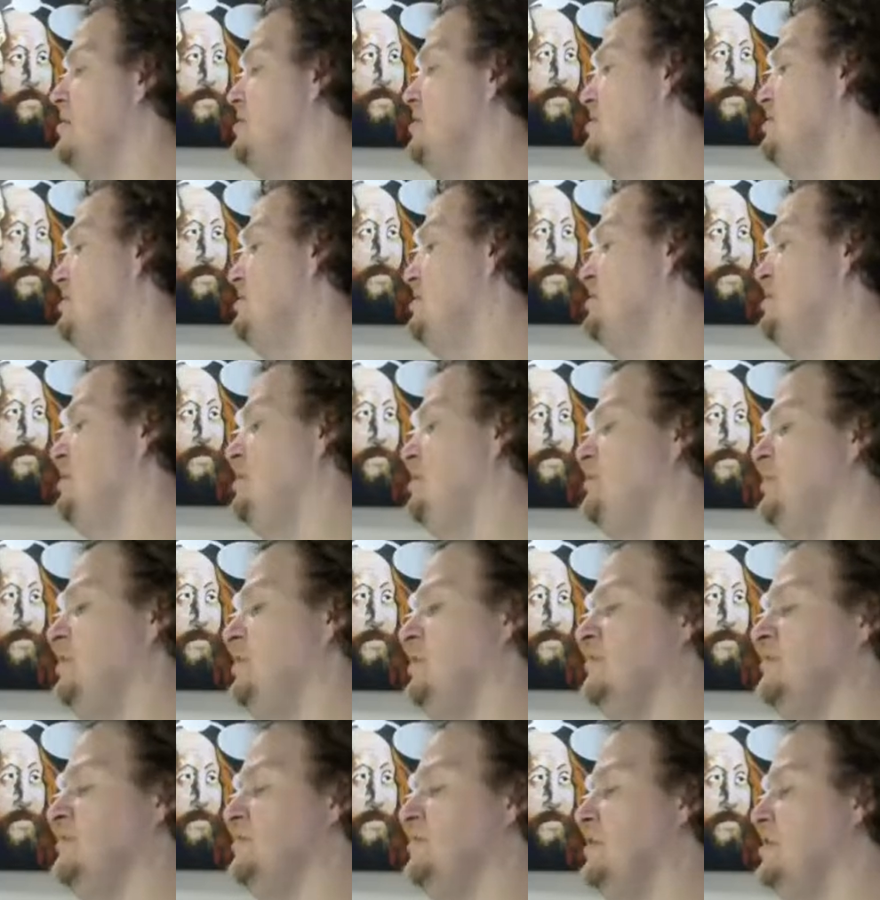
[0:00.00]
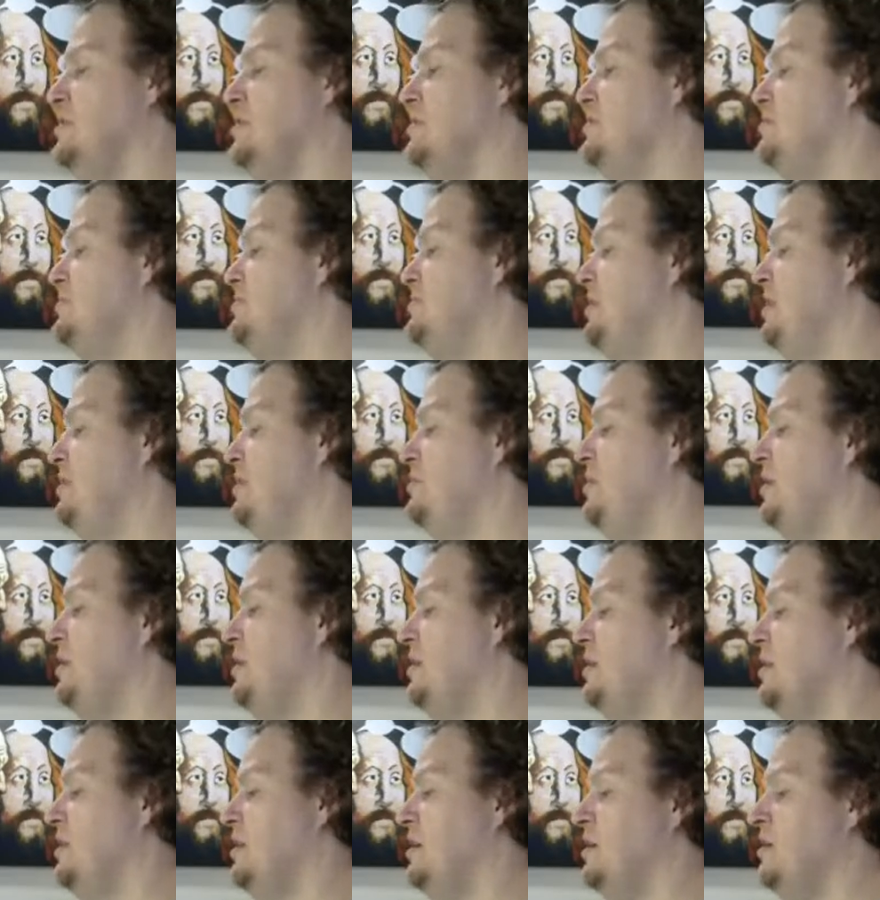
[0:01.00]
just send me a JPEG
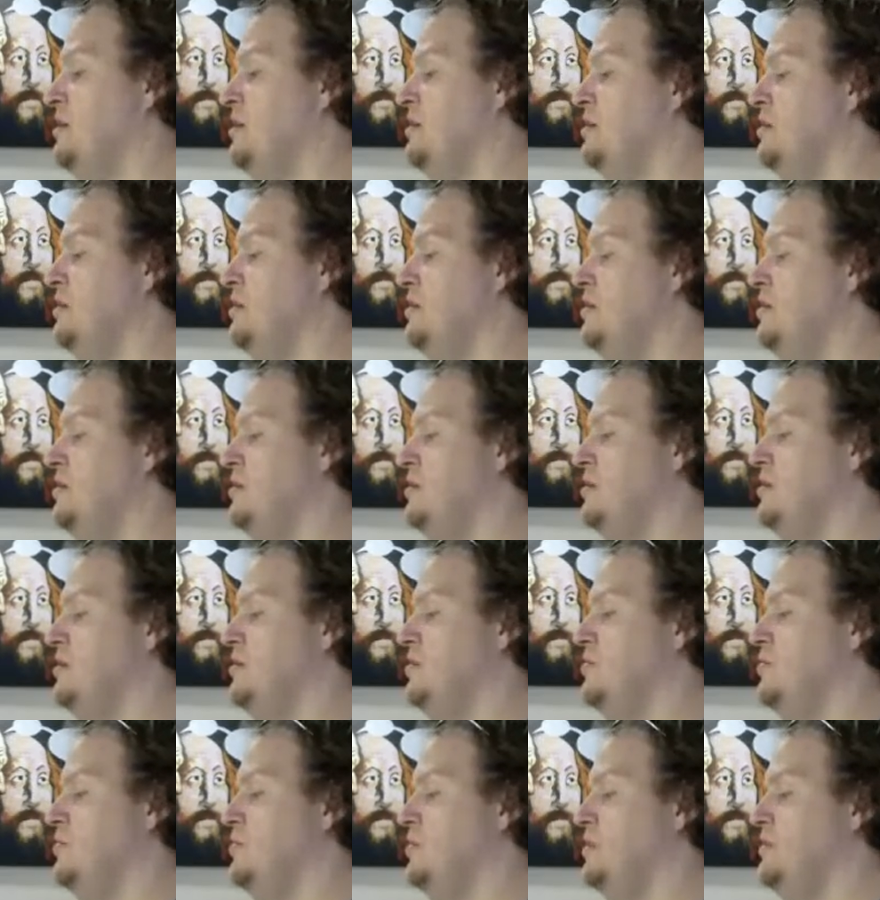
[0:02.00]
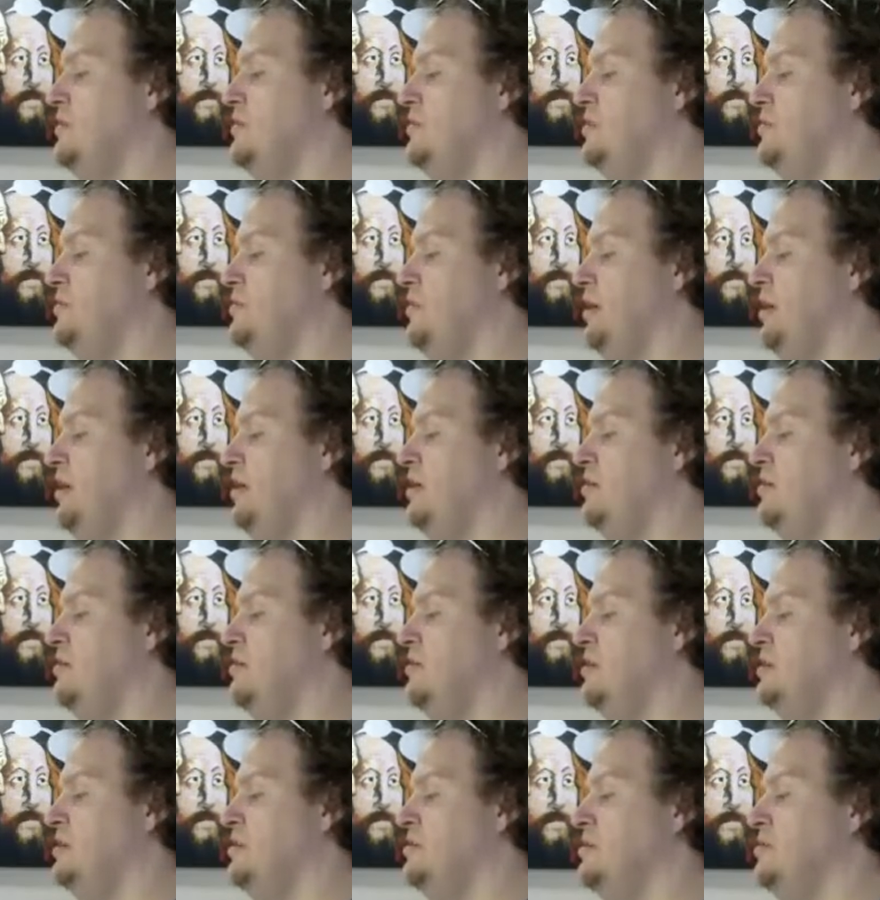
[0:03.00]
of that, whatever your panel
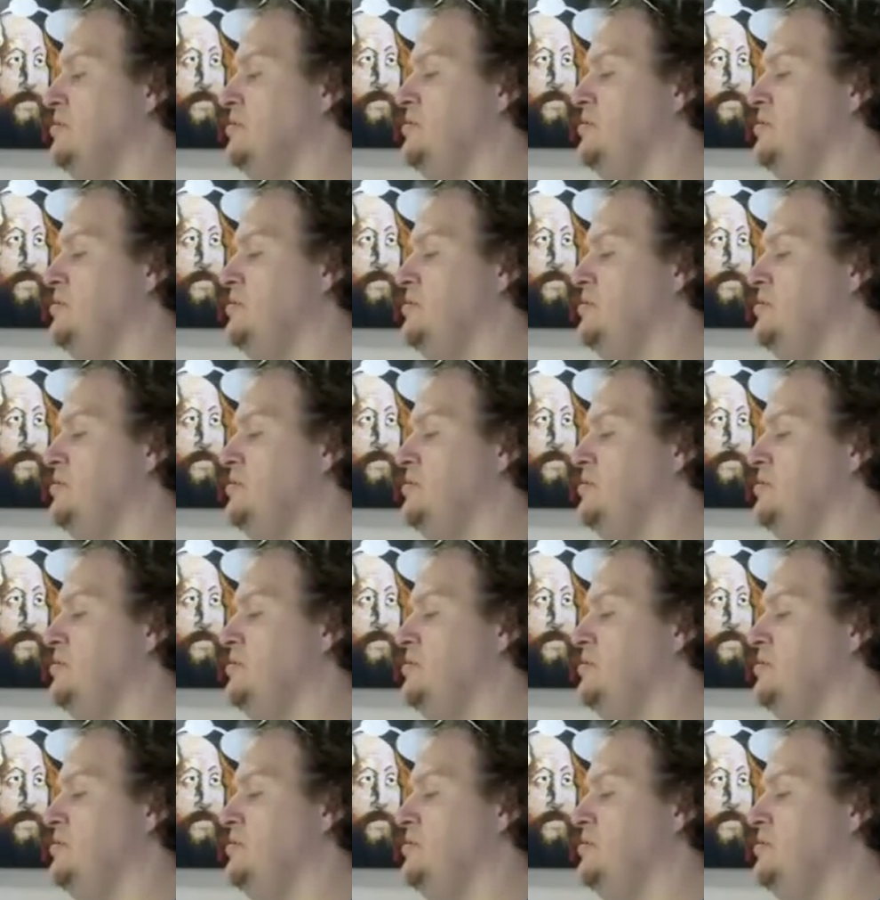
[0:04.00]
is or